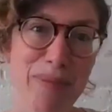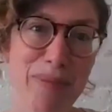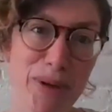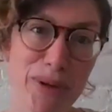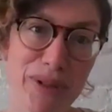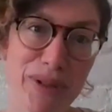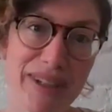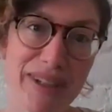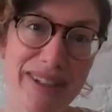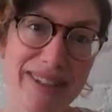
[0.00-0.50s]

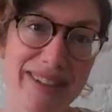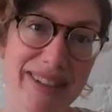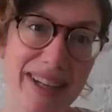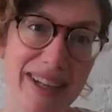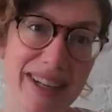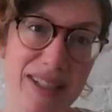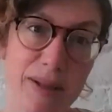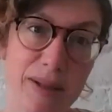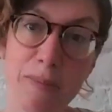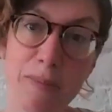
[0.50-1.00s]
person
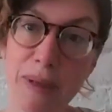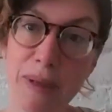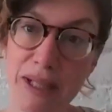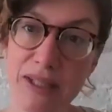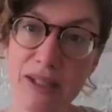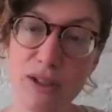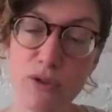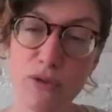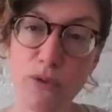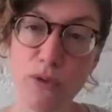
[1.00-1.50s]
as the
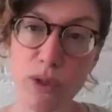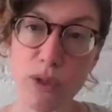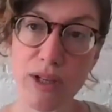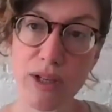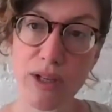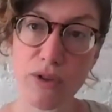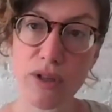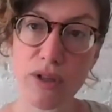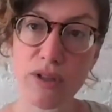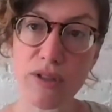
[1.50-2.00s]
basis for
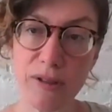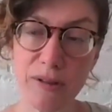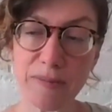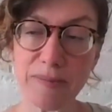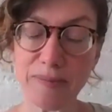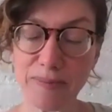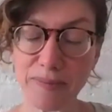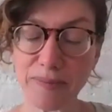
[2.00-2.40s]
that trust.